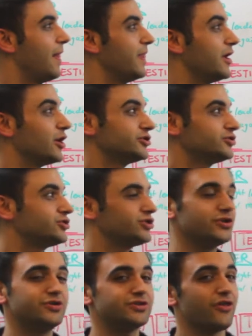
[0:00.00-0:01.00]
It also
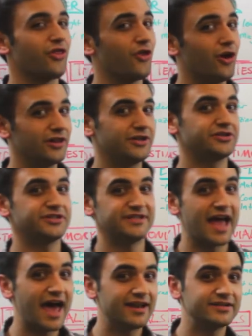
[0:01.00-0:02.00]
shows a thought leader
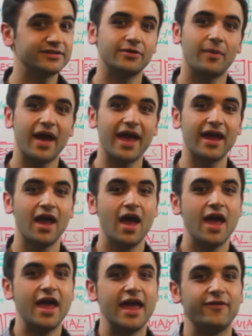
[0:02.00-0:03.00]
status in a way.
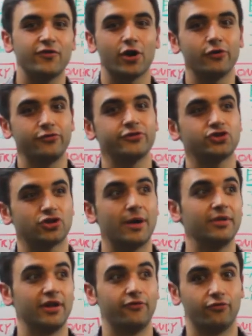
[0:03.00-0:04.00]
If you're going through the
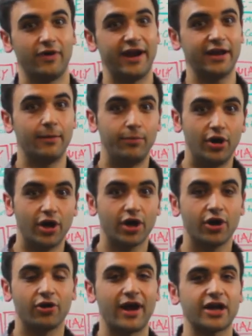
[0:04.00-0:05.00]
trouble of writing a
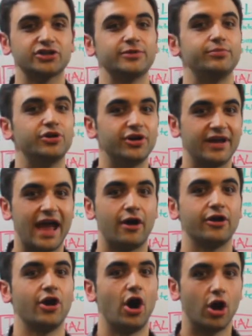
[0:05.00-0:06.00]
book or actually putting out
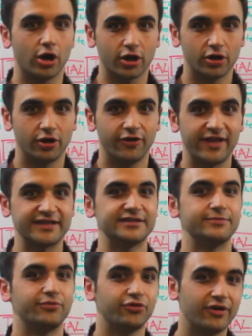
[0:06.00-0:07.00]
an article that's
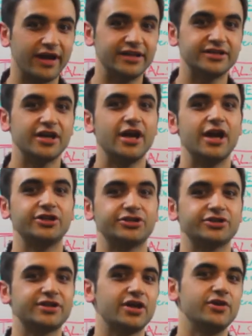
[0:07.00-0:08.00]
in print, it
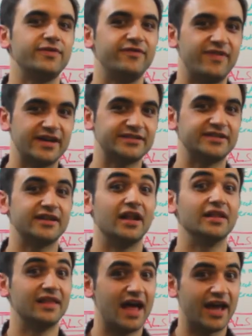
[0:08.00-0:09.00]
shows that you've invested a
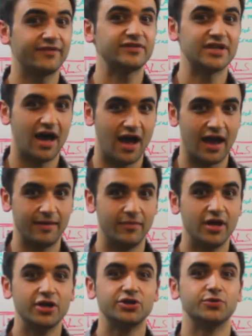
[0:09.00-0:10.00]
lot of time
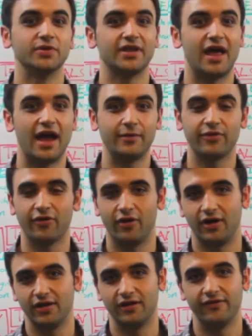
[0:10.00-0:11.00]
to align with
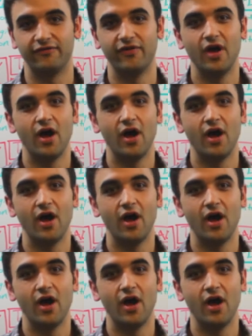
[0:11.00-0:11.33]
all of